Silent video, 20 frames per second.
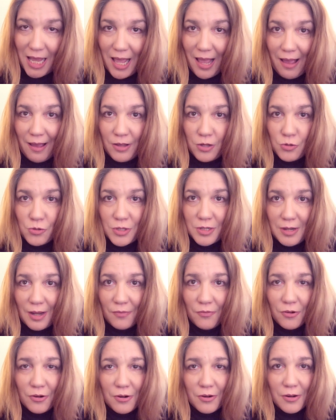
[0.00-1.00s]
And you should
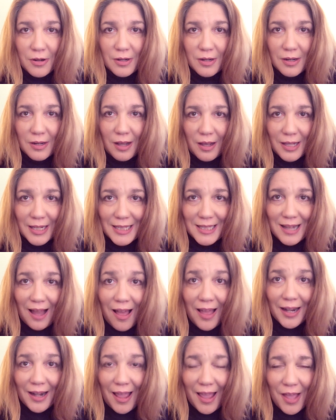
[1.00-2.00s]
never
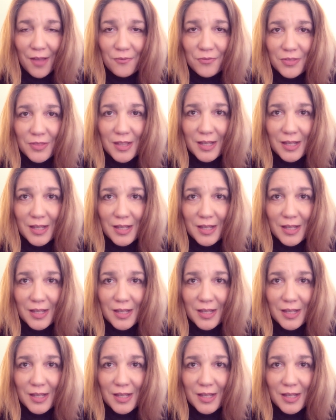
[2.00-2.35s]
not have